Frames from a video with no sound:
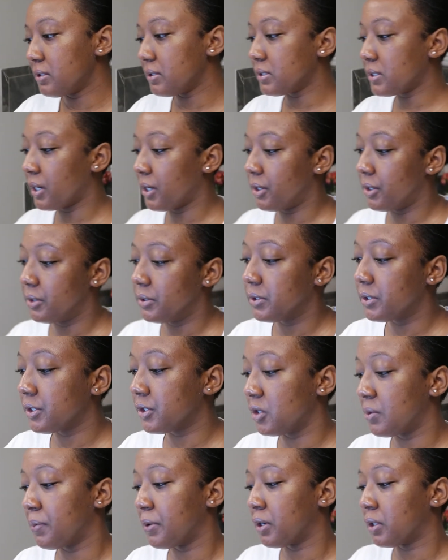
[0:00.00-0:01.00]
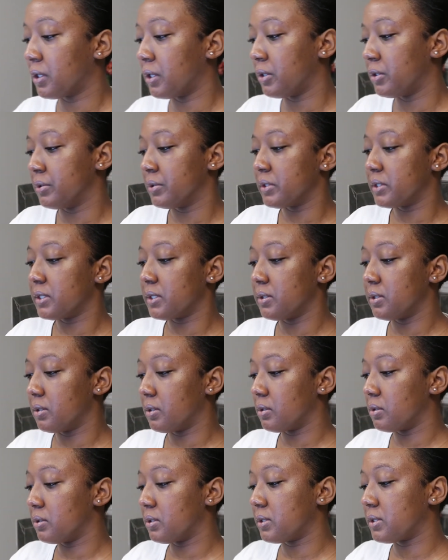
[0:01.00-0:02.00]
Tone Super Glow
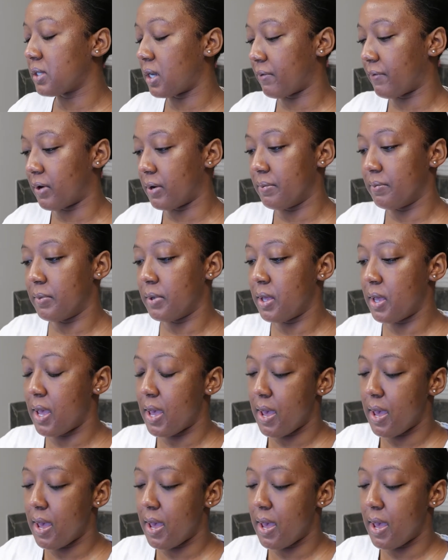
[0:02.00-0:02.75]
Serum.